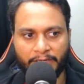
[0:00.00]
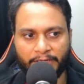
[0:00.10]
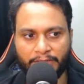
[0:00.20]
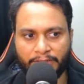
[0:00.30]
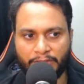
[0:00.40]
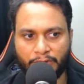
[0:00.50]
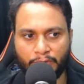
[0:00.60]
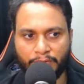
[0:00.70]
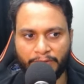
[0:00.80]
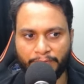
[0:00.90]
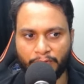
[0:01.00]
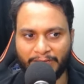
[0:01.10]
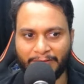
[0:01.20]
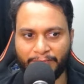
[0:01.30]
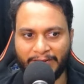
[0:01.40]
Return true if you
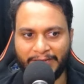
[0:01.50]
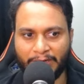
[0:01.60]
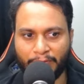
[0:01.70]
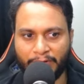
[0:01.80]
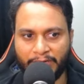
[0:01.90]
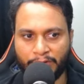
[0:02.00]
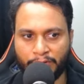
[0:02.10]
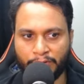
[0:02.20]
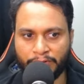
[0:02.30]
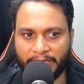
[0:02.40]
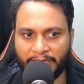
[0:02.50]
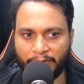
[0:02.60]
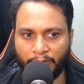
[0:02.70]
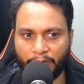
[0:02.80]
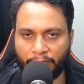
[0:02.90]
can find a way to do that,
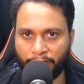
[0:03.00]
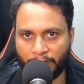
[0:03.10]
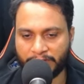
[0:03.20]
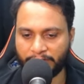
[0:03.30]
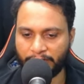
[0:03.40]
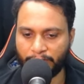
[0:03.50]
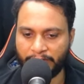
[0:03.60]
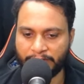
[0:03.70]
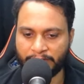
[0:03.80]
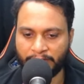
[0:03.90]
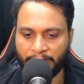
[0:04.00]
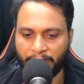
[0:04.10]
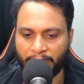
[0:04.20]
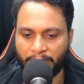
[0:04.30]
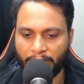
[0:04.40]
or false otherwise.
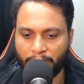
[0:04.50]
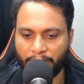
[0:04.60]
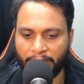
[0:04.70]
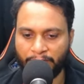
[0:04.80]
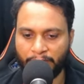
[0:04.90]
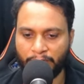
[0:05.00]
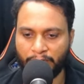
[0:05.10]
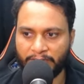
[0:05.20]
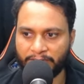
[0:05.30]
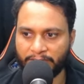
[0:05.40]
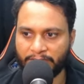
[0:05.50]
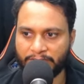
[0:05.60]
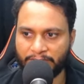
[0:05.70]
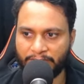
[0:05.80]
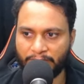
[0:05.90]
Now, if you look at the
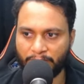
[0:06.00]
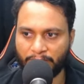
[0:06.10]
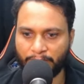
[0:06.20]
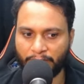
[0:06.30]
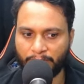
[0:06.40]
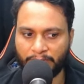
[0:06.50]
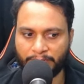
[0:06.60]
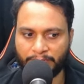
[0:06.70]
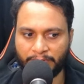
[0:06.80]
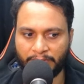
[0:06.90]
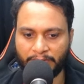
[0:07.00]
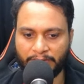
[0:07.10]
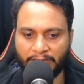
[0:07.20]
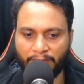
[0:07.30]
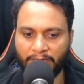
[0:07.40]
constraint of the problem,
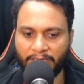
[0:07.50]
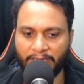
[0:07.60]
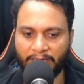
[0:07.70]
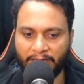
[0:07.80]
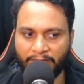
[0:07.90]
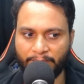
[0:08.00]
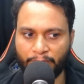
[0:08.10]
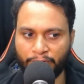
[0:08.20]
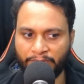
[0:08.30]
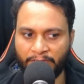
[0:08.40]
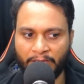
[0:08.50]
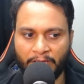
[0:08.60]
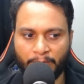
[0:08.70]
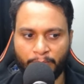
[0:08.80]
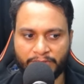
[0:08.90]
then we can have both
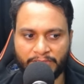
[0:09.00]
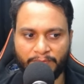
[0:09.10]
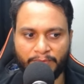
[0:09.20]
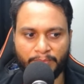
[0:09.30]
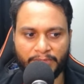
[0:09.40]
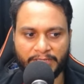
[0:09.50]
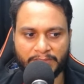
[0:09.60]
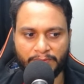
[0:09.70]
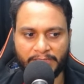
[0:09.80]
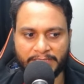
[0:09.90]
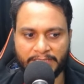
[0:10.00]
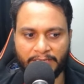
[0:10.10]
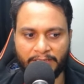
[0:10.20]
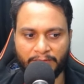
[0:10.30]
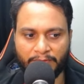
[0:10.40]
positive number as well as
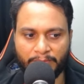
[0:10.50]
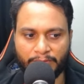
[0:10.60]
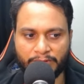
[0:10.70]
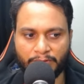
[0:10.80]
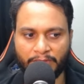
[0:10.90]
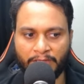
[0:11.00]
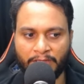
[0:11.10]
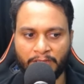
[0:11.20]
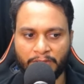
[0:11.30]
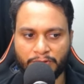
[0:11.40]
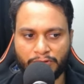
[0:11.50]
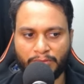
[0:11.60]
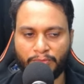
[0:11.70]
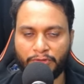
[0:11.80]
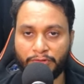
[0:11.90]
negative numbers, okay? So the
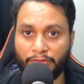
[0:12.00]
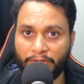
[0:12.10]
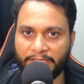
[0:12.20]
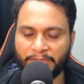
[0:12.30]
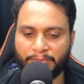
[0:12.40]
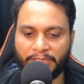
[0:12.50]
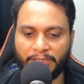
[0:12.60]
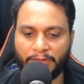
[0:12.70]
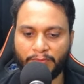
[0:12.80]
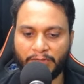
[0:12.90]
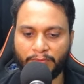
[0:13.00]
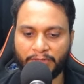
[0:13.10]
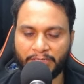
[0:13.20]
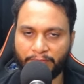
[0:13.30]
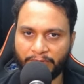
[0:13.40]
modulo arithmetic will
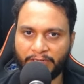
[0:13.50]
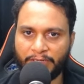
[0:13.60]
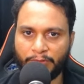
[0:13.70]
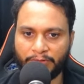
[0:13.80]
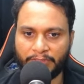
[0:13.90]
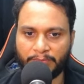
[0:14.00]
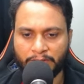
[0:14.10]
work differently on them.